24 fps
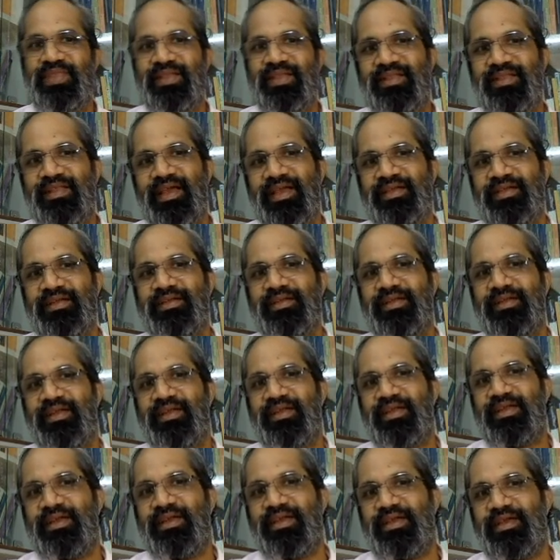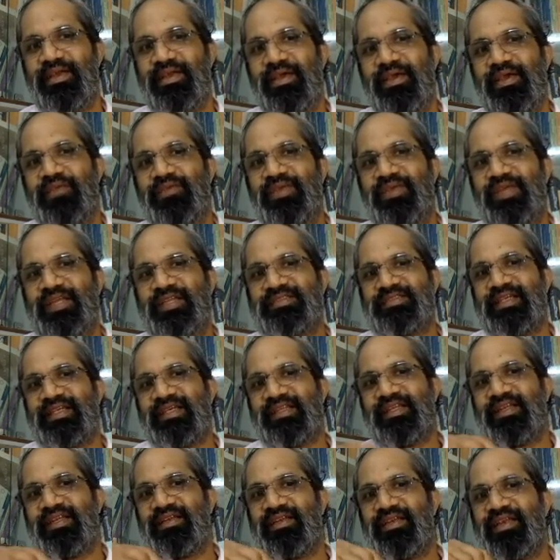Then we can say
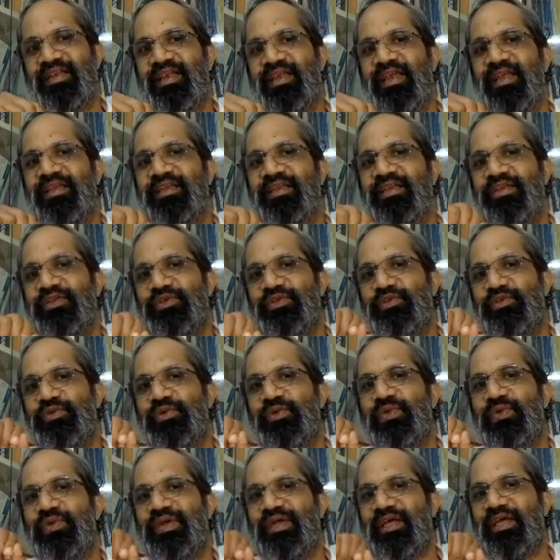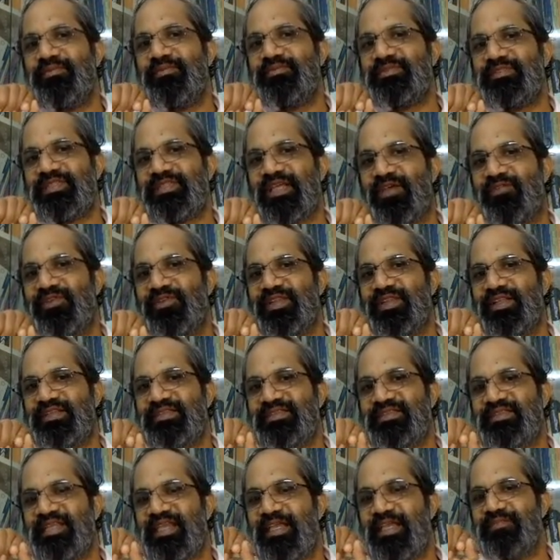that any two terms having the
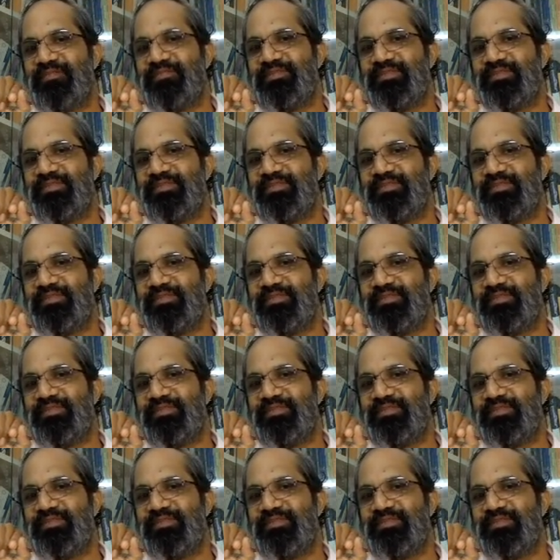same